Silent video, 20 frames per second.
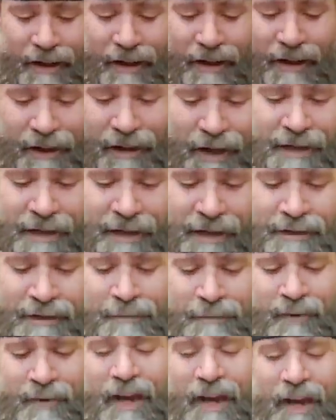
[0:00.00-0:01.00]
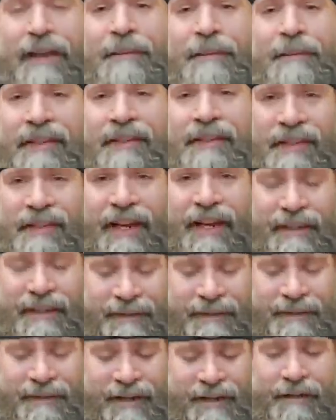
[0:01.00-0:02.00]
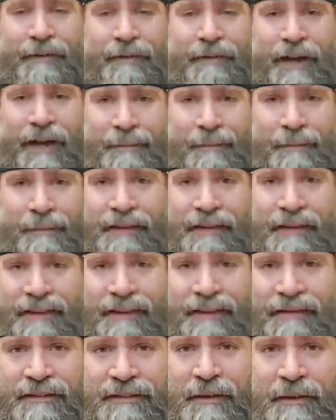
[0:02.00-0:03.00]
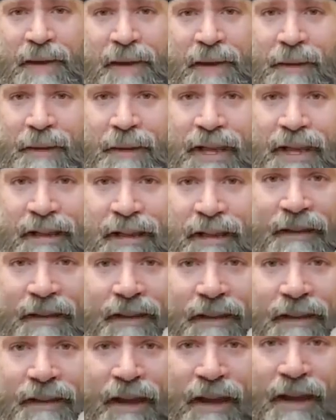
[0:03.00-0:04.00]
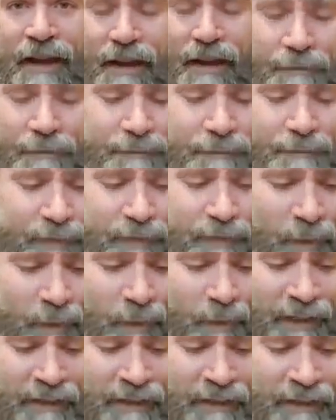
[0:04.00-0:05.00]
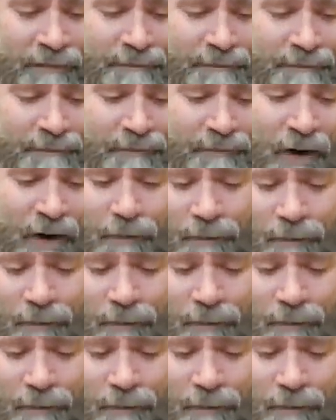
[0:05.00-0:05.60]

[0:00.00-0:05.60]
I am I am excited and terrified about these two. By the way, uh, Willie, or I